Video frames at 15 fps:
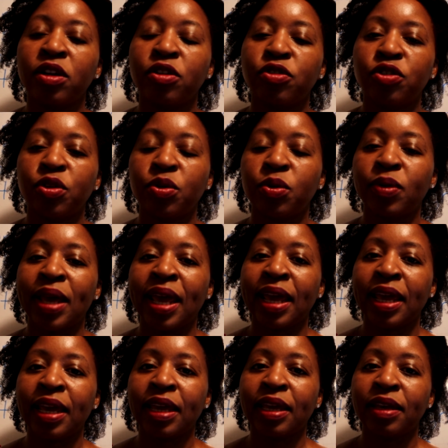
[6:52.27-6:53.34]
to
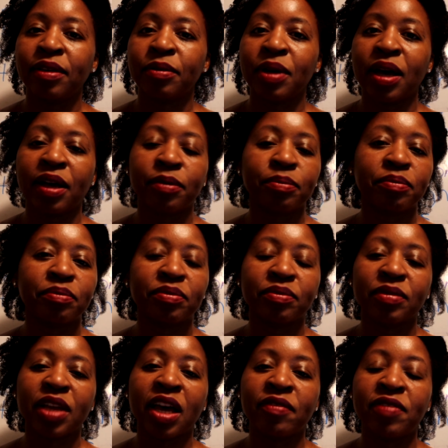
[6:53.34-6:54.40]
a
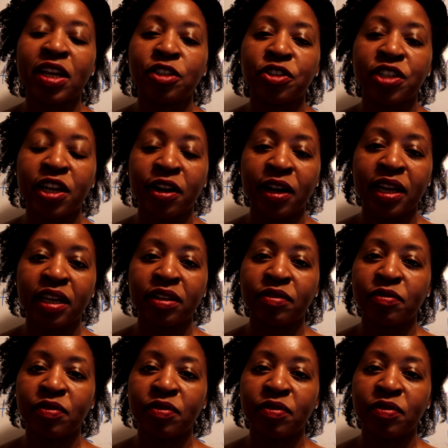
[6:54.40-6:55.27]
vegetarian,